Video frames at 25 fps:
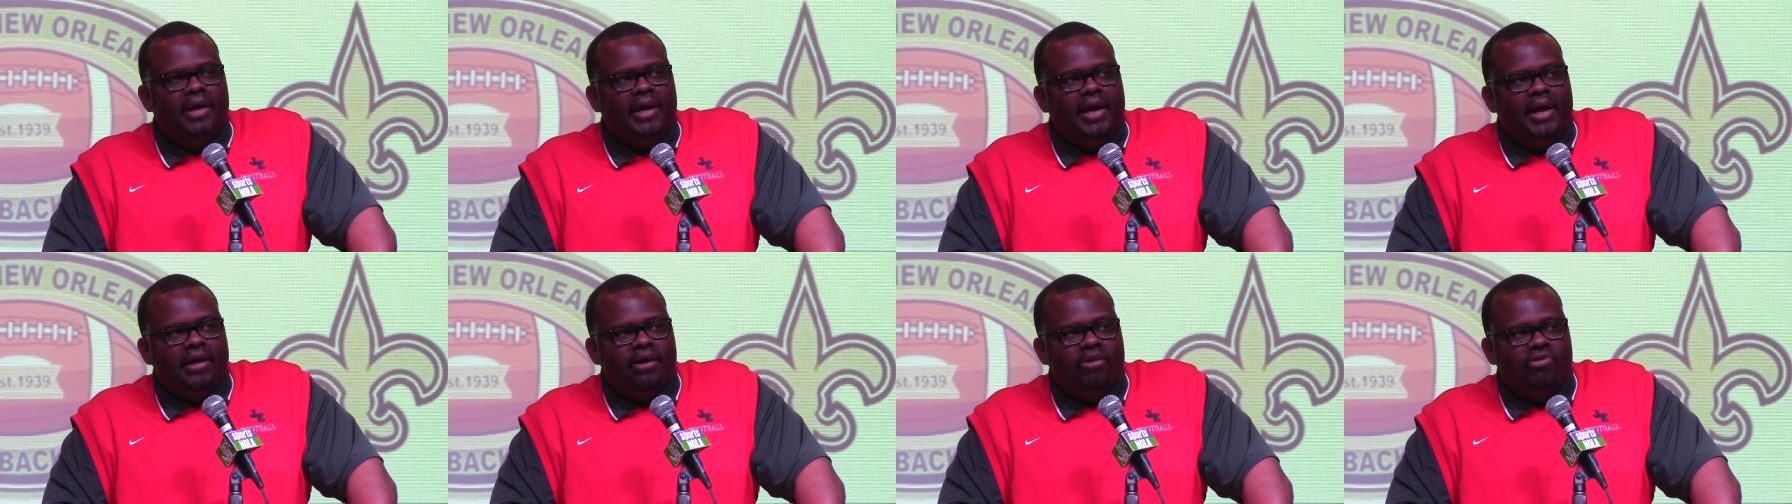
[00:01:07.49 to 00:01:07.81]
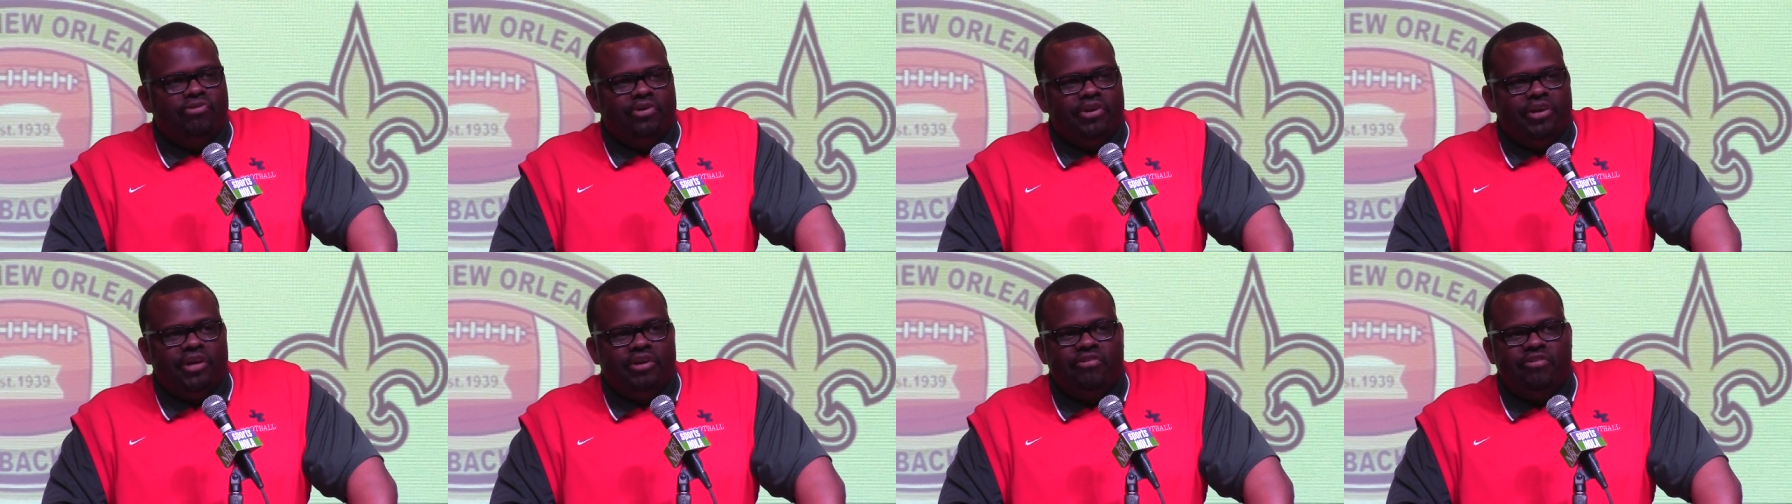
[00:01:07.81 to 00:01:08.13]
and the
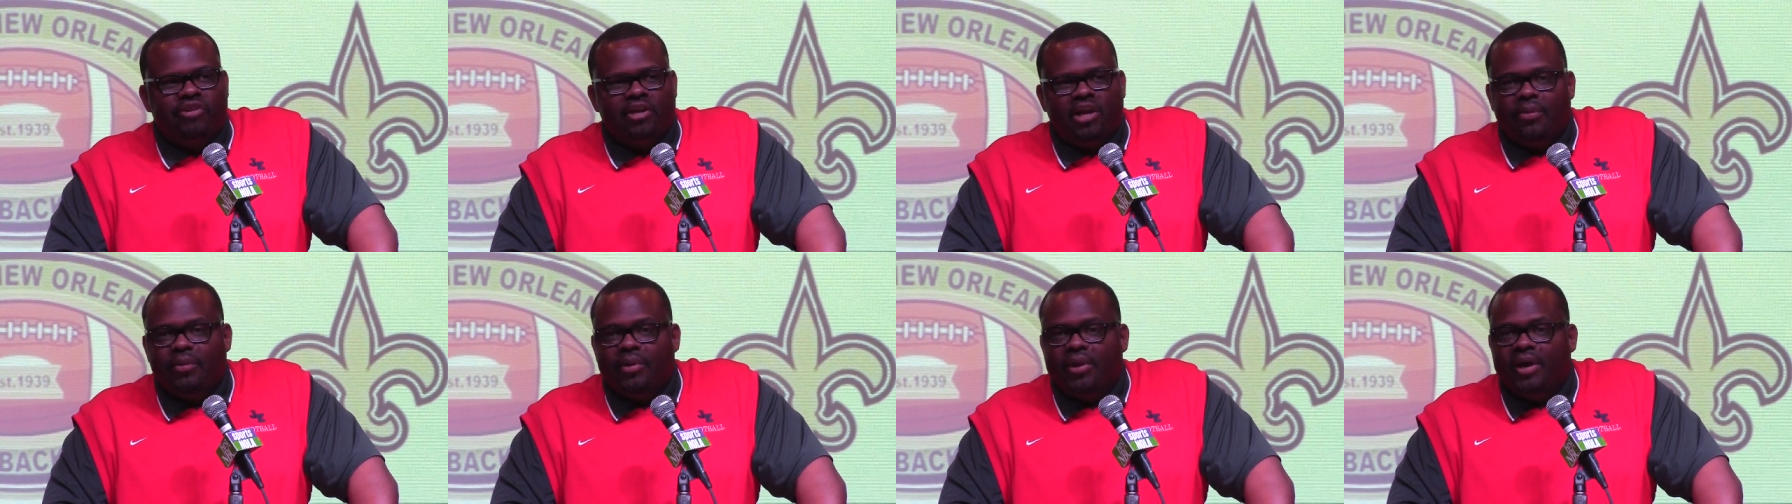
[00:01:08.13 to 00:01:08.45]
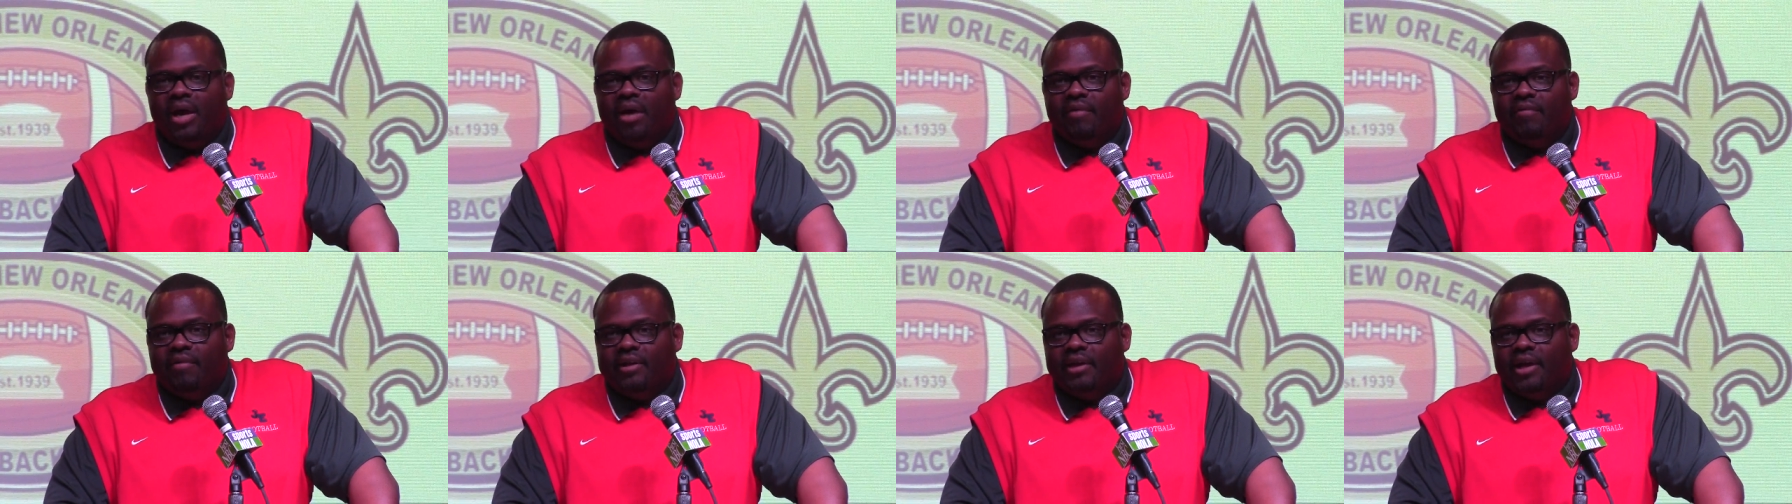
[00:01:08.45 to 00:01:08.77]
tradition that we
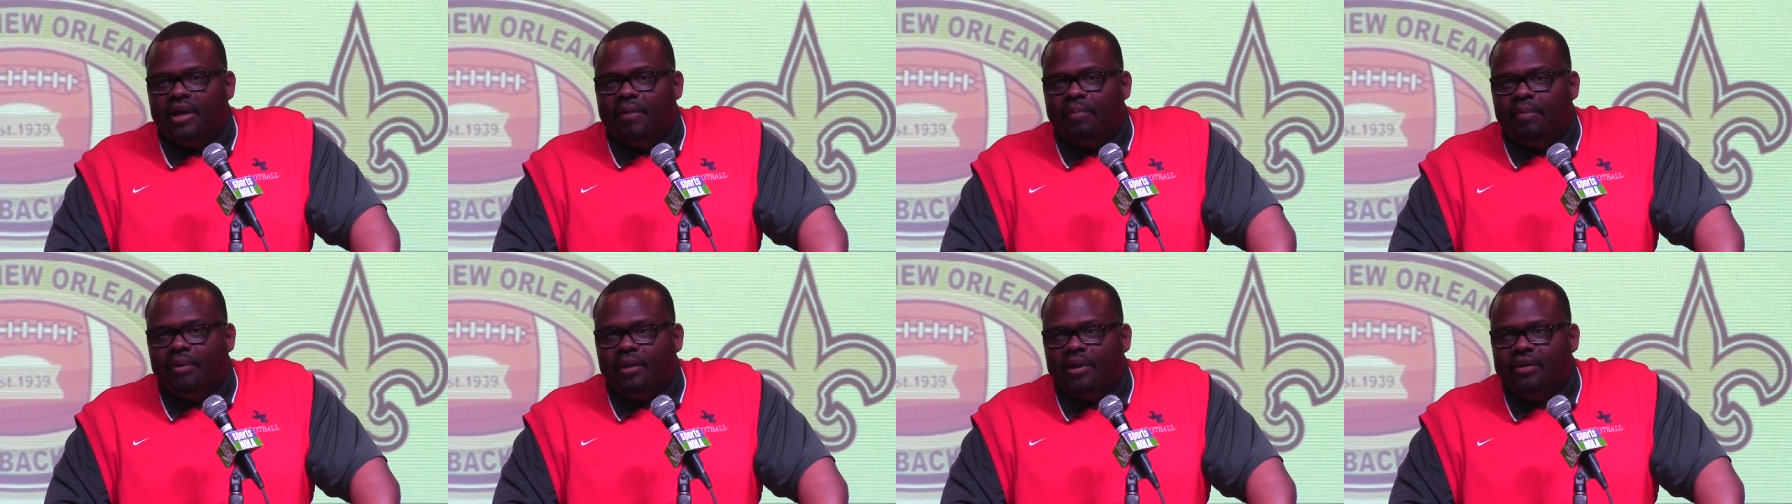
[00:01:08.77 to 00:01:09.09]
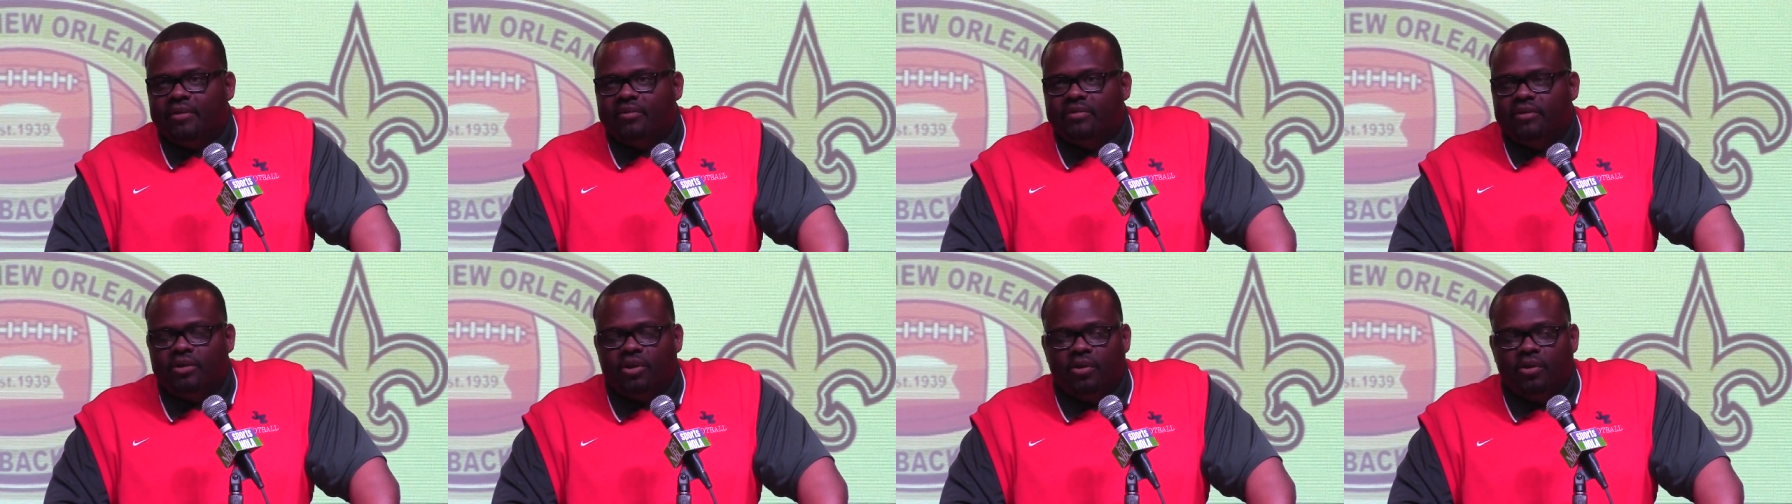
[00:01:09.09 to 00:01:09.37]
have at that place.